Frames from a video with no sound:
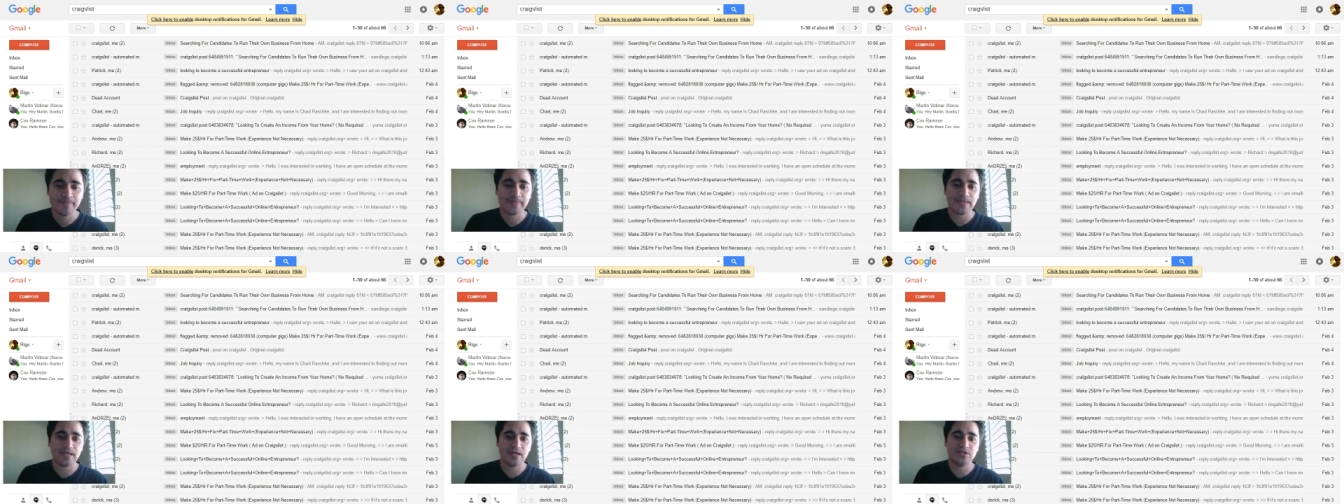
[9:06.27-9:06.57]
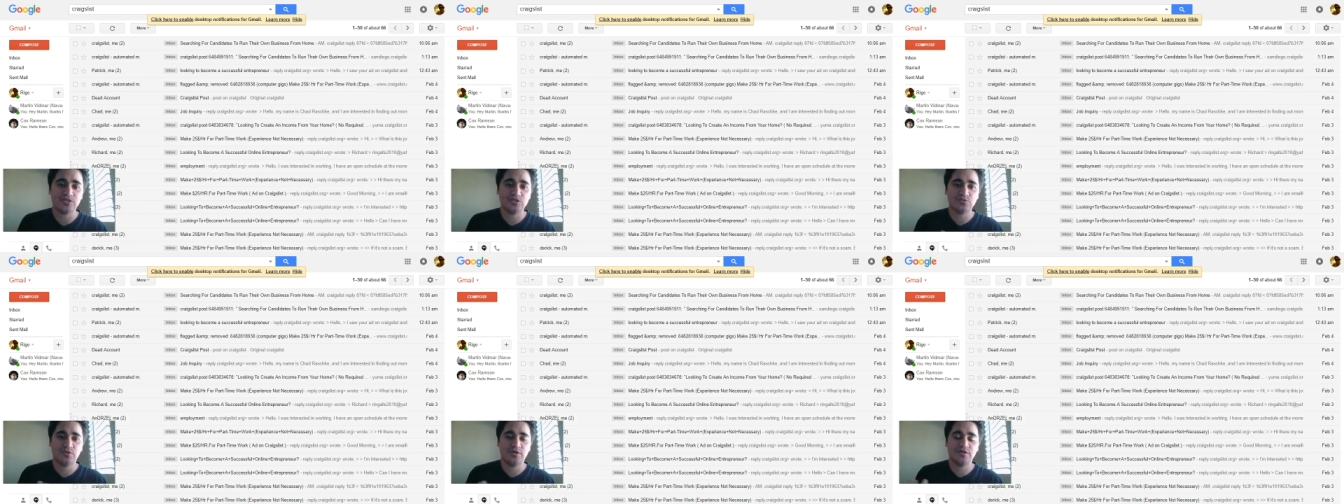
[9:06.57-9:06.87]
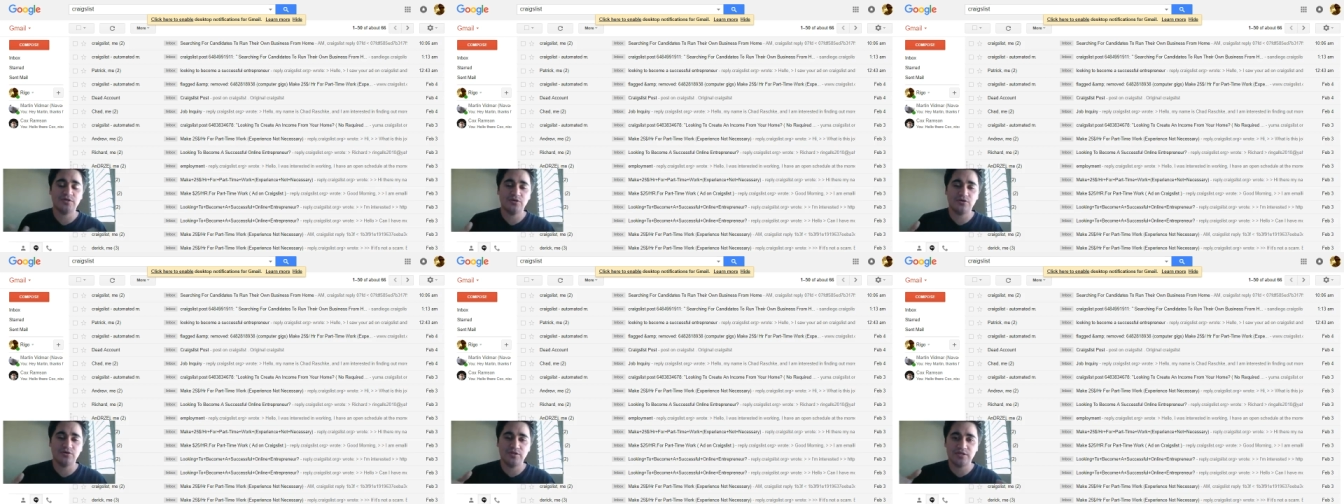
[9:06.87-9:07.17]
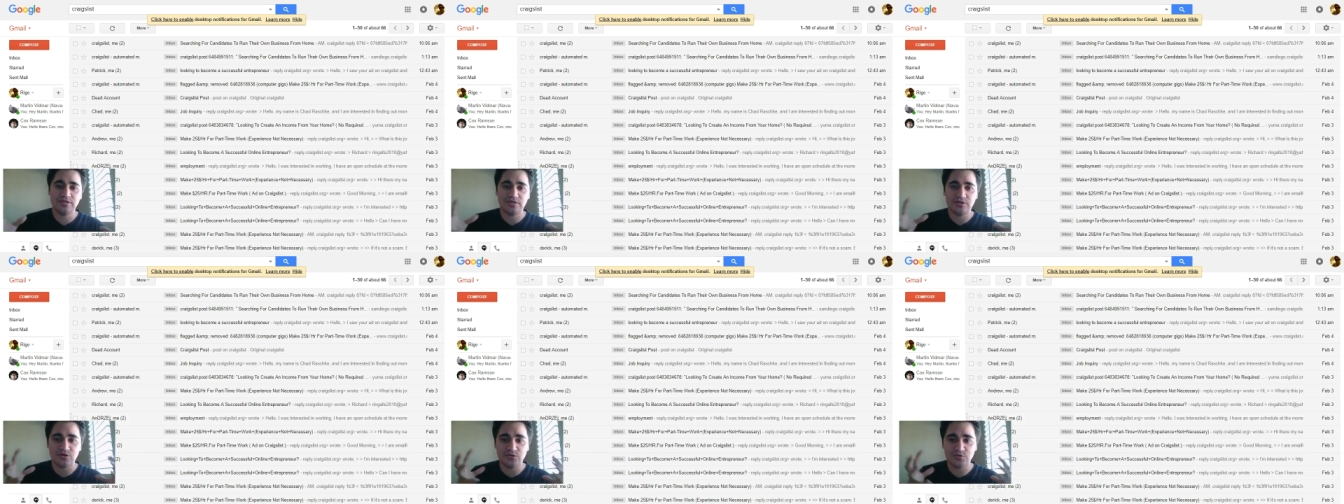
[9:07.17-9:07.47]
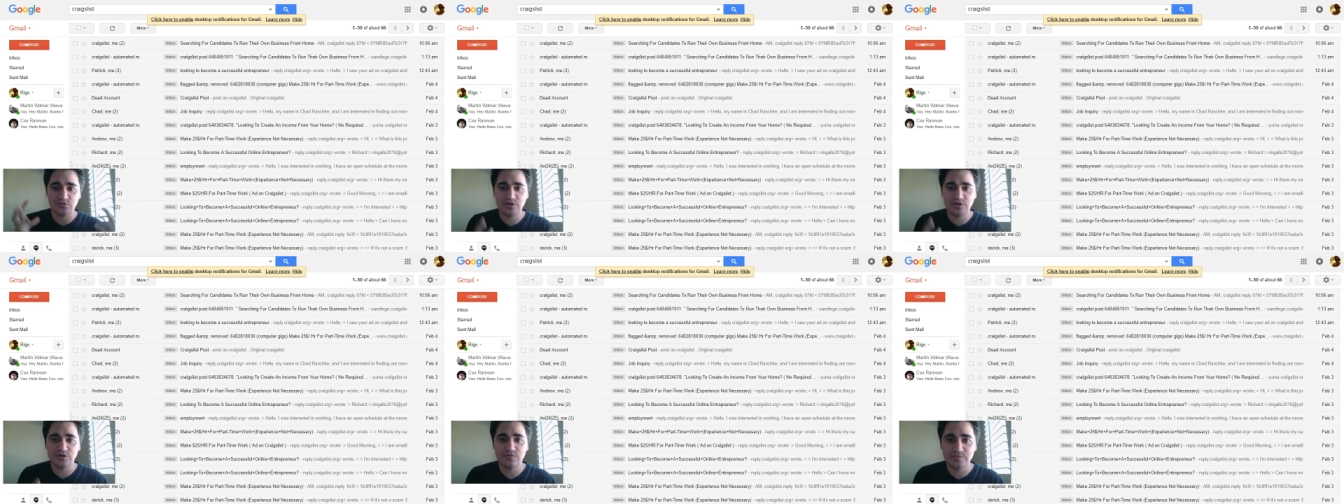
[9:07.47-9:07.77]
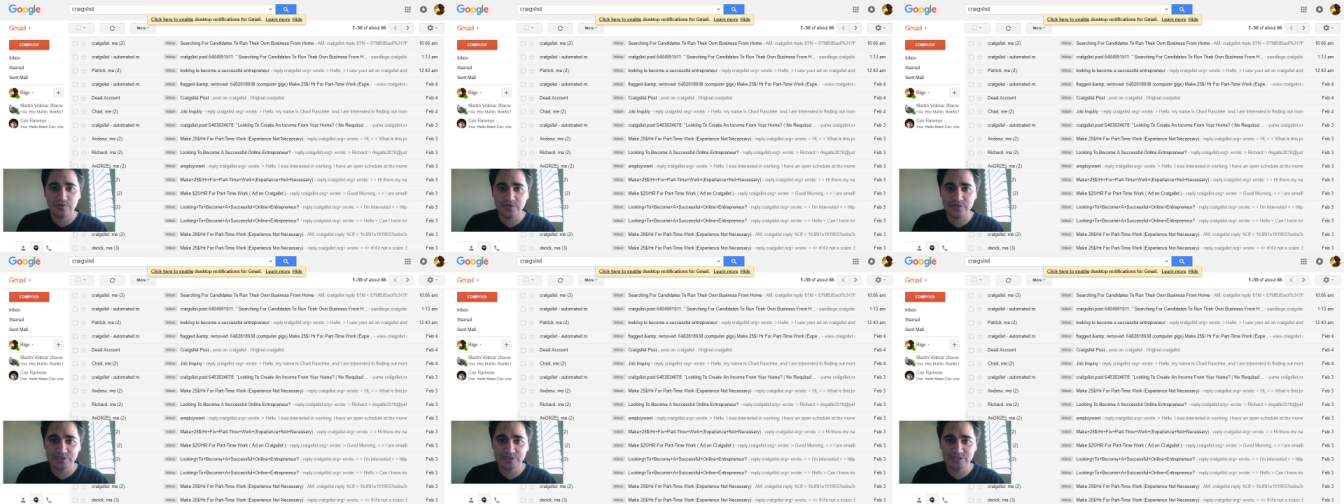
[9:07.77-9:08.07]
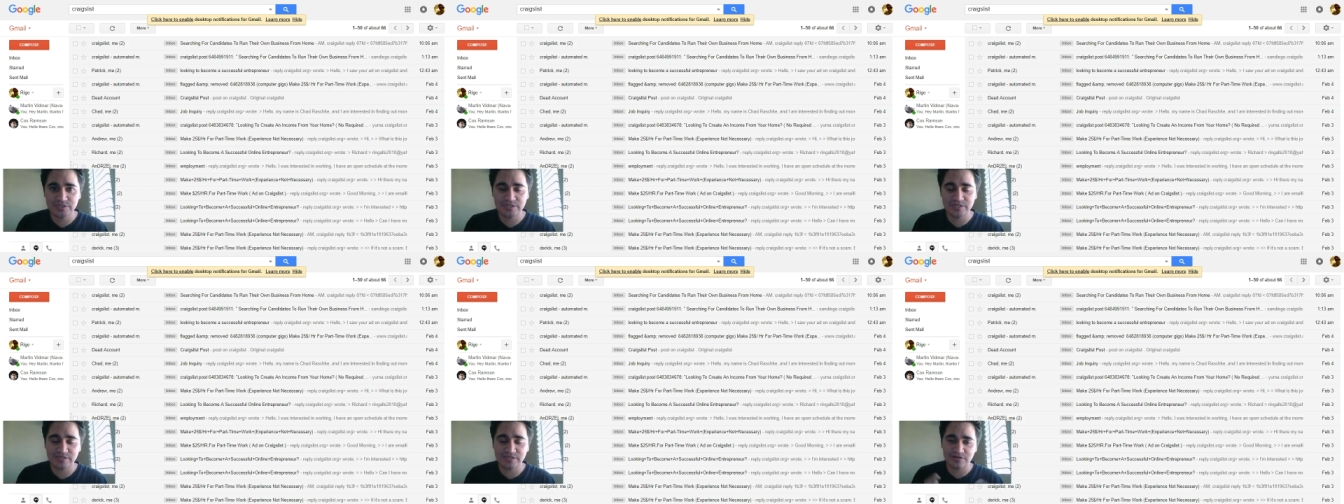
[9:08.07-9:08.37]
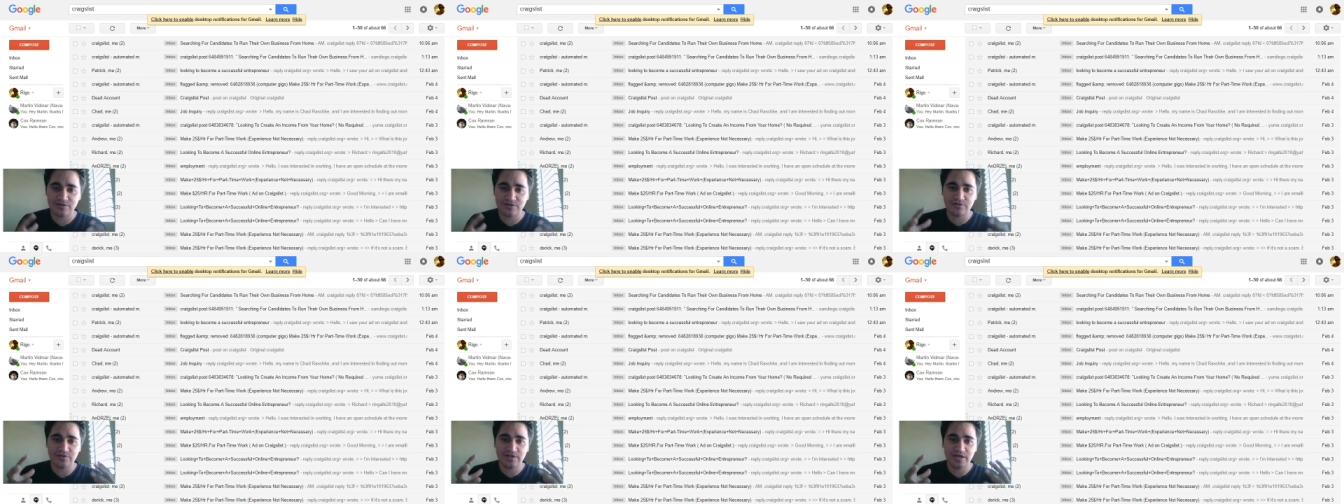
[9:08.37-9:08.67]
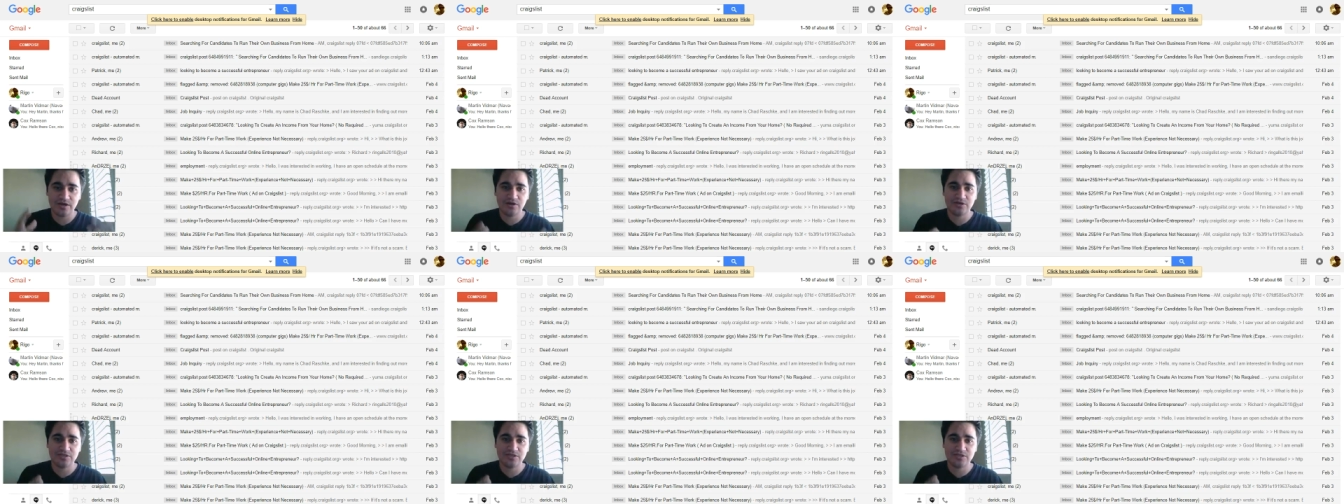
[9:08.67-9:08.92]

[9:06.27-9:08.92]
I just want to know that they're a real person and they're there